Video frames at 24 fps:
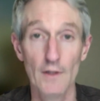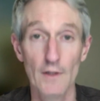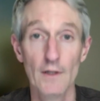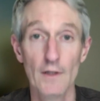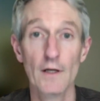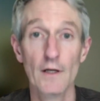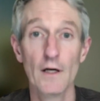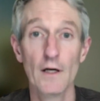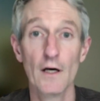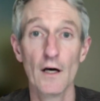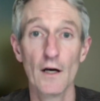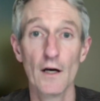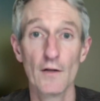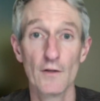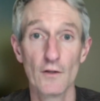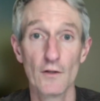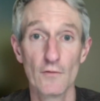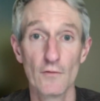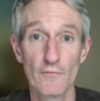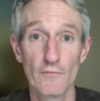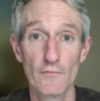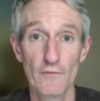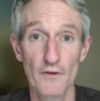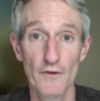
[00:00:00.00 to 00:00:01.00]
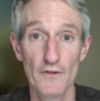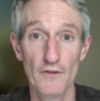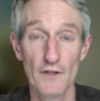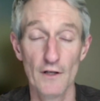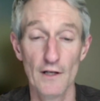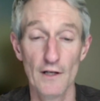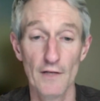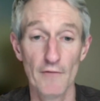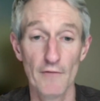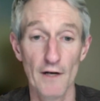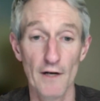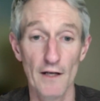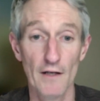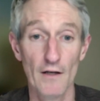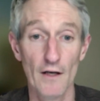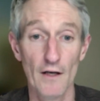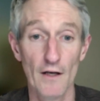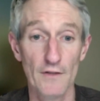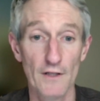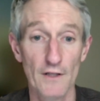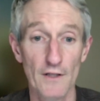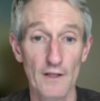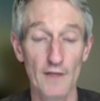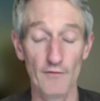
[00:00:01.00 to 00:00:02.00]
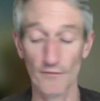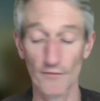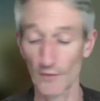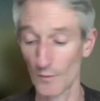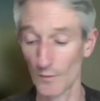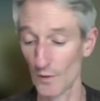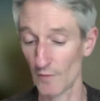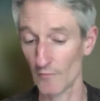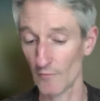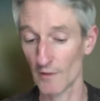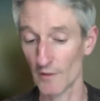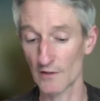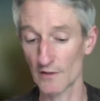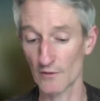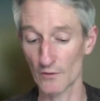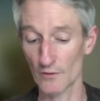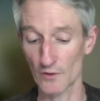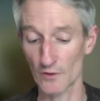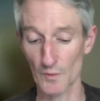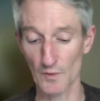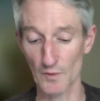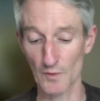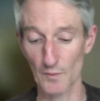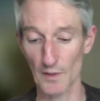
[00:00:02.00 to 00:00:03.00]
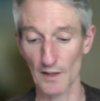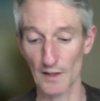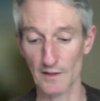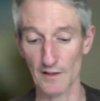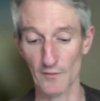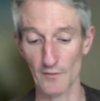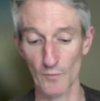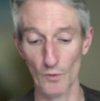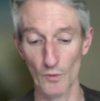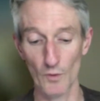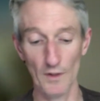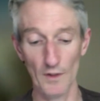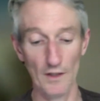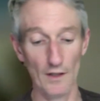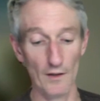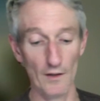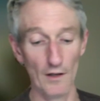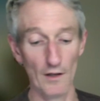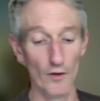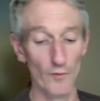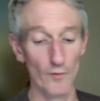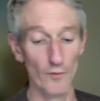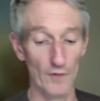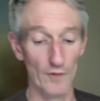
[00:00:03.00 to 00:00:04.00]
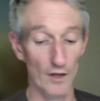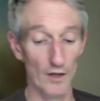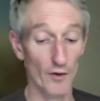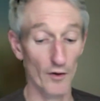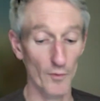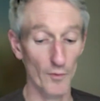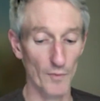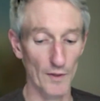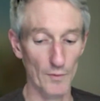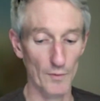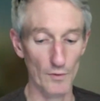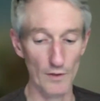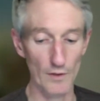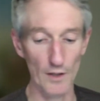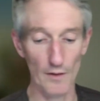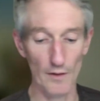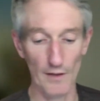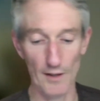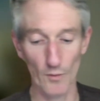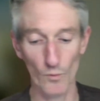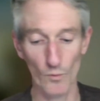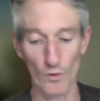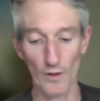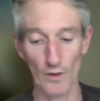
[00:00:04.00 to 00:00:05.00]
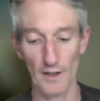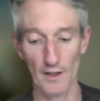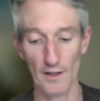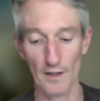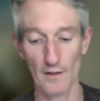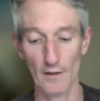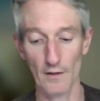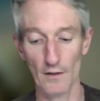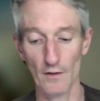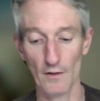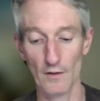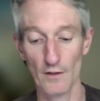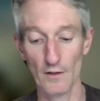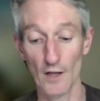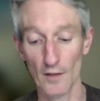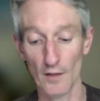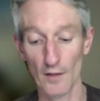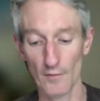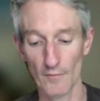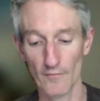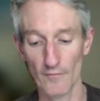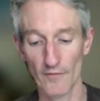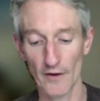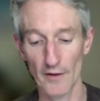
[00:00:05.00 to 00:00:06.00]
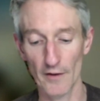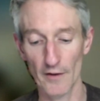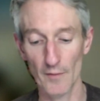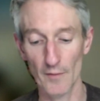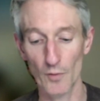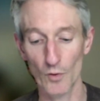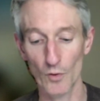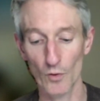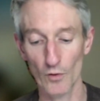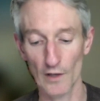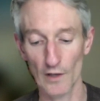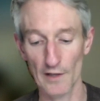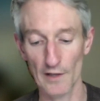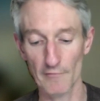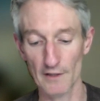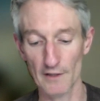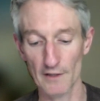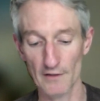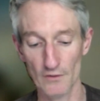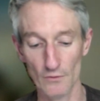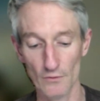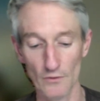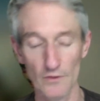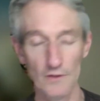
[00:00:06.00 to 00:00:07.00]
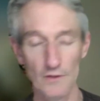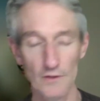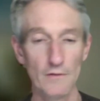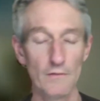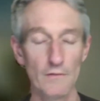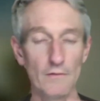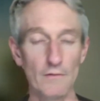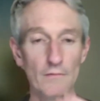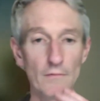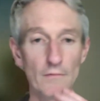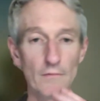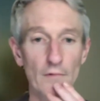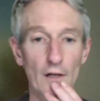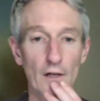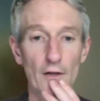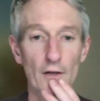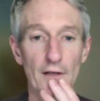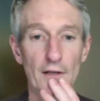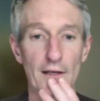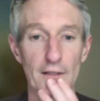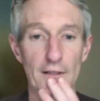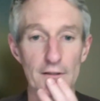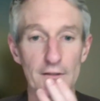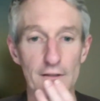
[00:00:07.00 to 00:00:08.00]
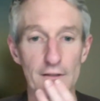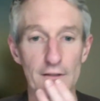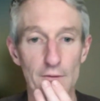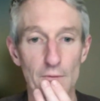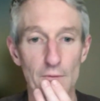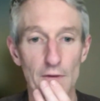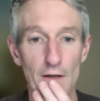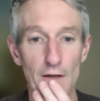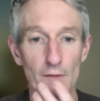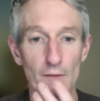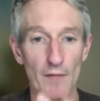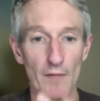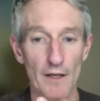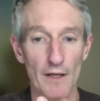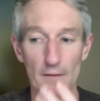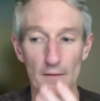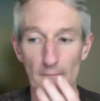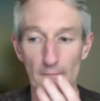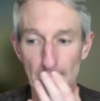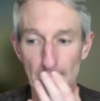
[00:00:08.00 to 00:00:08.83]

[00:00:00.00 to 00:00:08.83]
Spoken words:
and you can certainly recognise it from a resource perspective. But we get a lot of people go out and work in very poorly resourced locations as well. Megan,